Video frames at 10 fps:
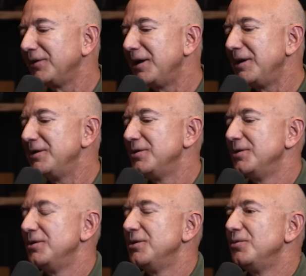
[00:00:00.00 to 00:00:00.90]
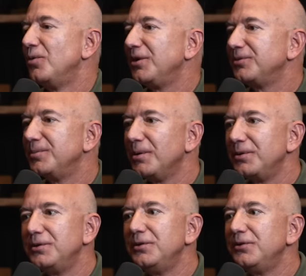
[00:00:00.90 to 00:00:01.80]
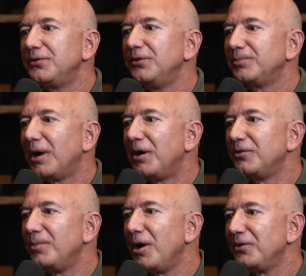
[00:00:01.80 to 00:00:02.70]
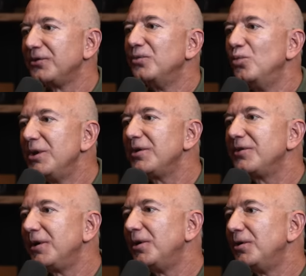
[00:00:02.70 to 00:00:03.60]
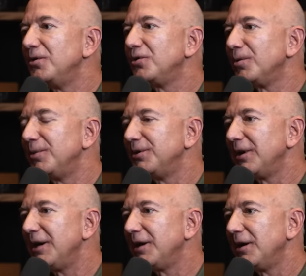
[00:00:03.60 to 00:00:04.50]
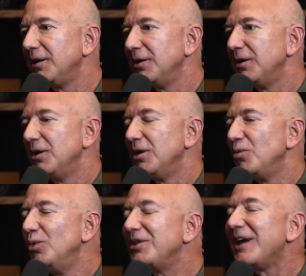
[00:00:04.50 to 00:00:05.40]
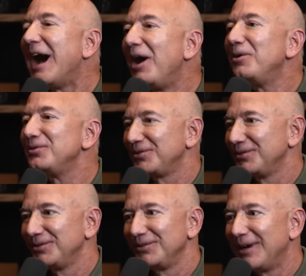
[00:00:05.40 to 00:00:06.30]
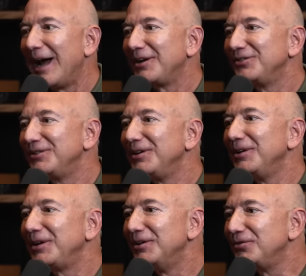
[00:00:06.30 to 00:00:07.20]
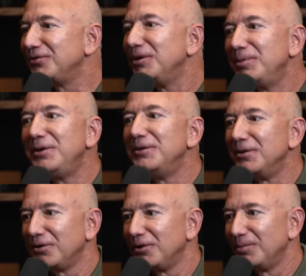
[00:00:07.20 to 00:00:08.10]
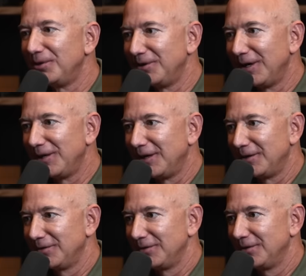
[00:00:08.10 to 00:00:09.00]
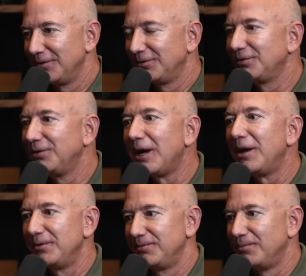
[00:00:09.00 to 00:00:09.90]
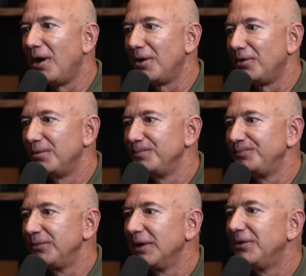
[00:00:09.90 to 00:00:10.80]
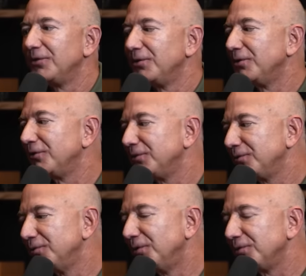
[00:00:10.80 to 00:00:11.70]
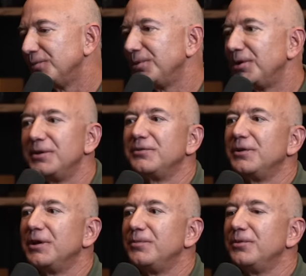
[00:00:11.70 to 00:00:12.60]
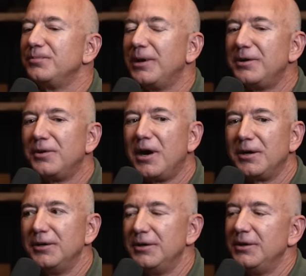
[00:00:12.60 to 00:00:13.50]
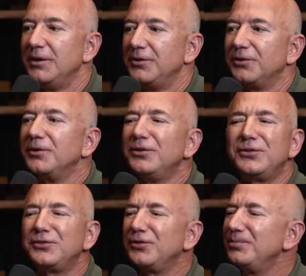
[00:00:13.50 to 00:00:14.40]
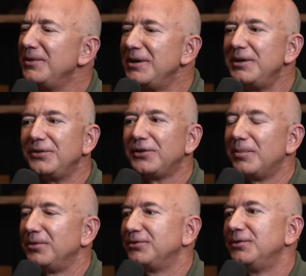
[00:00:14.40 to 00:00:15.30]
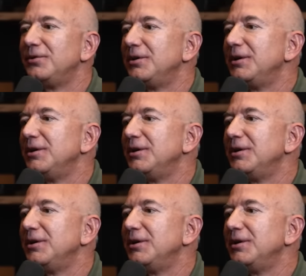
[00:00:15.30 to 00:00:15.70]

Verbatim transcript: they want to be able to use these powerful models with their own corporate data, without accidentally contributing their corporate data to that model. Yes. And so those are the tools we're building for them with Bedrock. Yeah. So there's tremendous opportunity